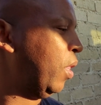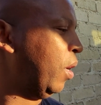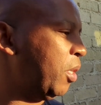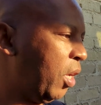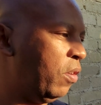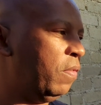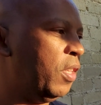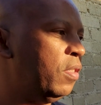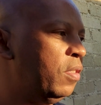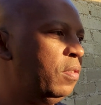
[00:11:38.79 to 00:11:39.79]
I'm tired of
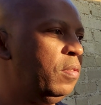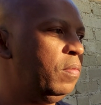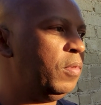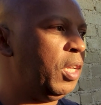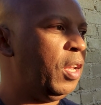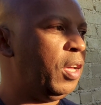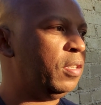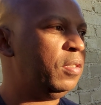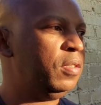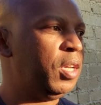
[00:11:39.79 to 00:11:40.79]
these
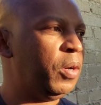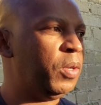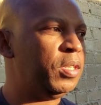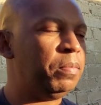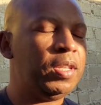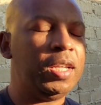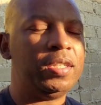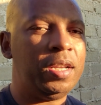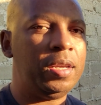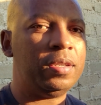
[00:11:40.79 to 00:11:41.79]
headlights. I want something
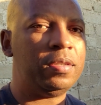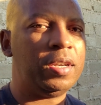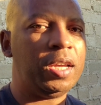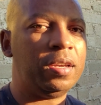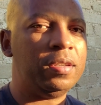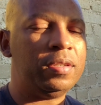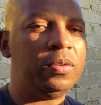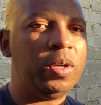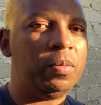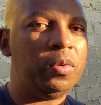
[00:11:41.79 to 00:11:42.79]
that's clear so that I can see
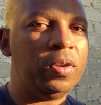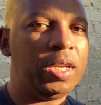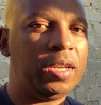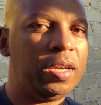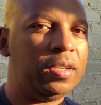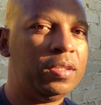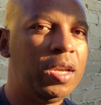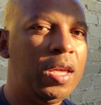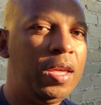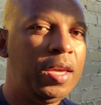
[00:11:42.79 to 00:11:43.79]
where I'm going at night.
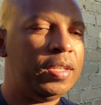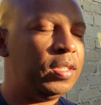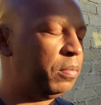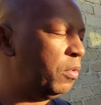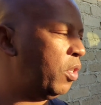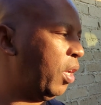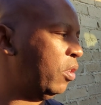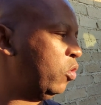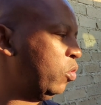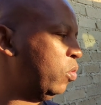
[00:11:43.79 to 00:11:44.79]
Hence I'm
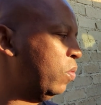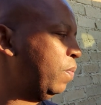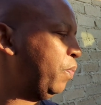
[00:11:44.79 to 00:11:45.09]
trying to